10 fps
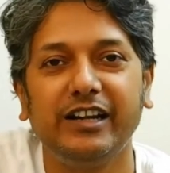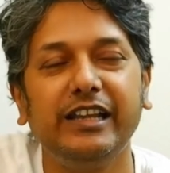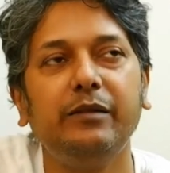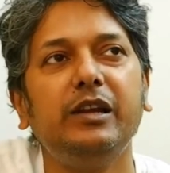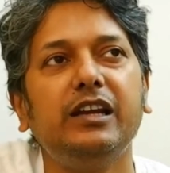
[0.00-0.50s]

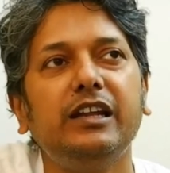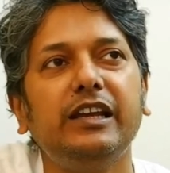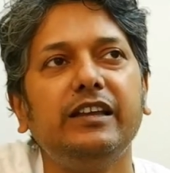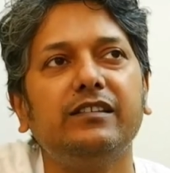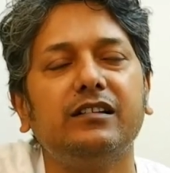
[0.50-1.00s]
Demian
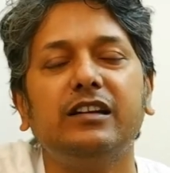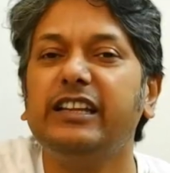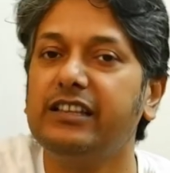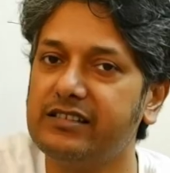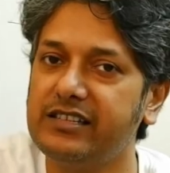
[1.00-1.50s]
is a
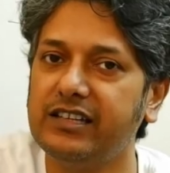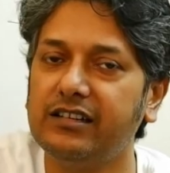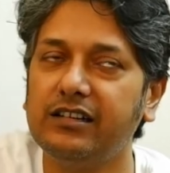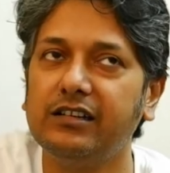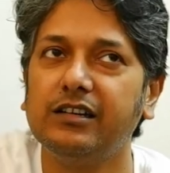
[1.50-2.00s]

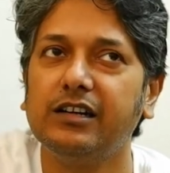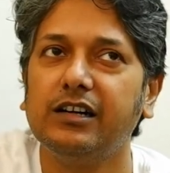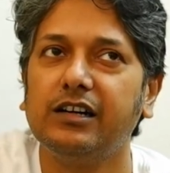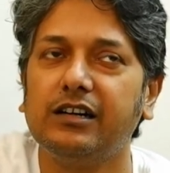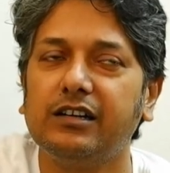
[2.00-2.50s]
Nietzschean
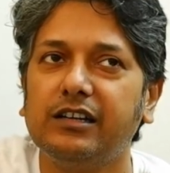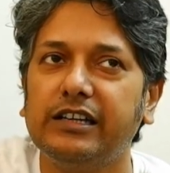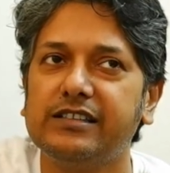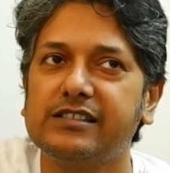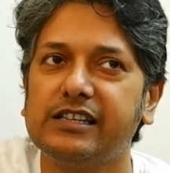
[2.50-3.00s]

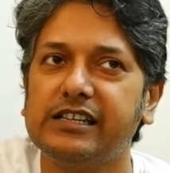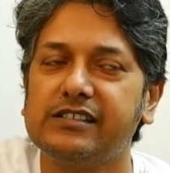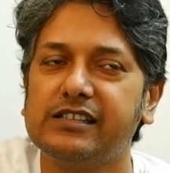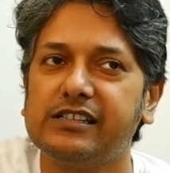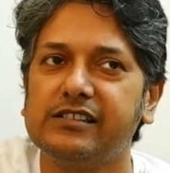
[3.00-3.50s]

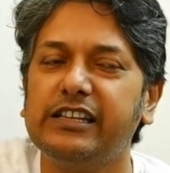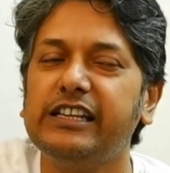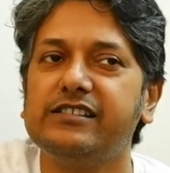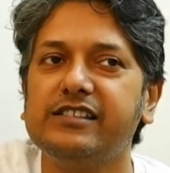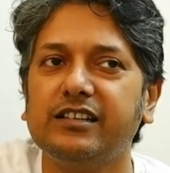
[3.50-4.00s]
is a
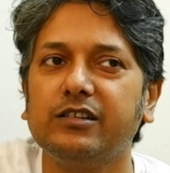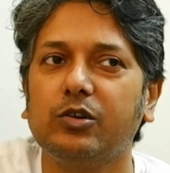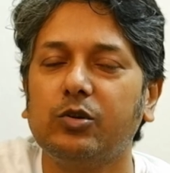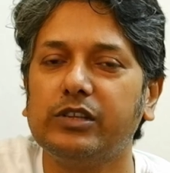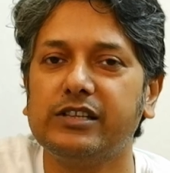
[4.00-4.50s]
Nietzschean
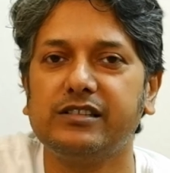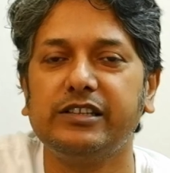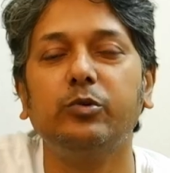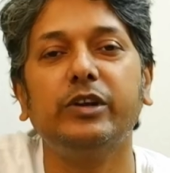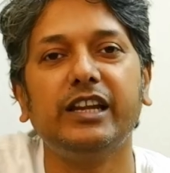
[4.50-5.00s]
growth, is a
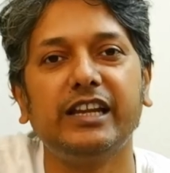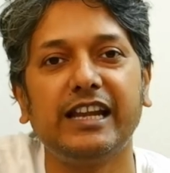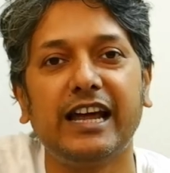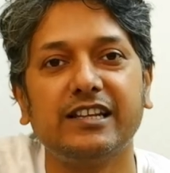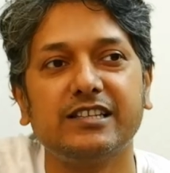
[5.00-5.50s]
Jungian
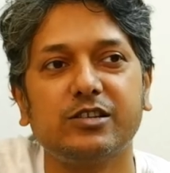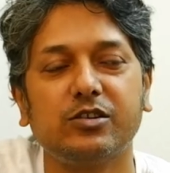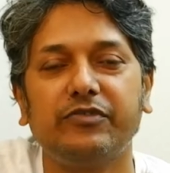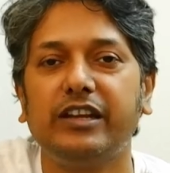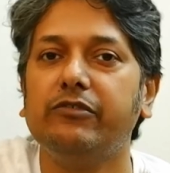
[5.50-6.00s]

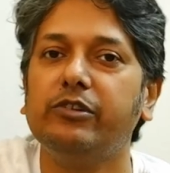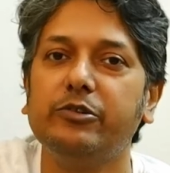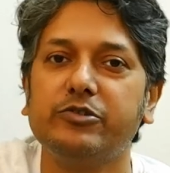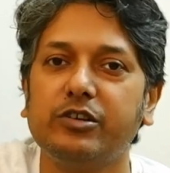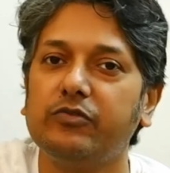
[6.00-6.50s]
analysis of an
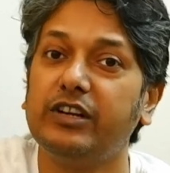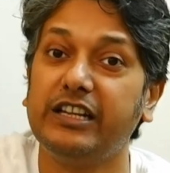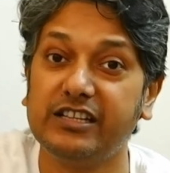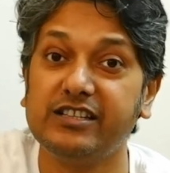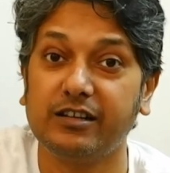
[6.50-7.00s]
evolution of a
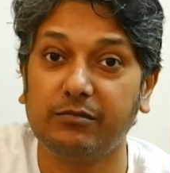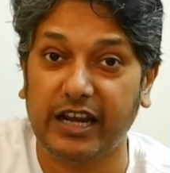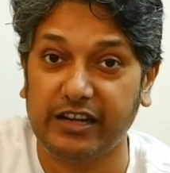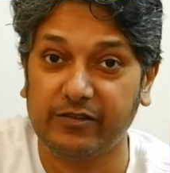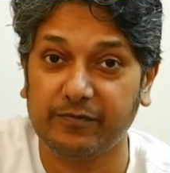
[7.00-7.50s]
Nietzschean
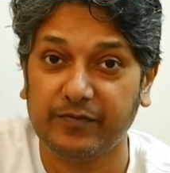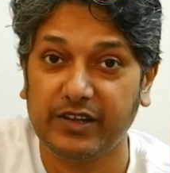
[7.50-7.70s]
mind.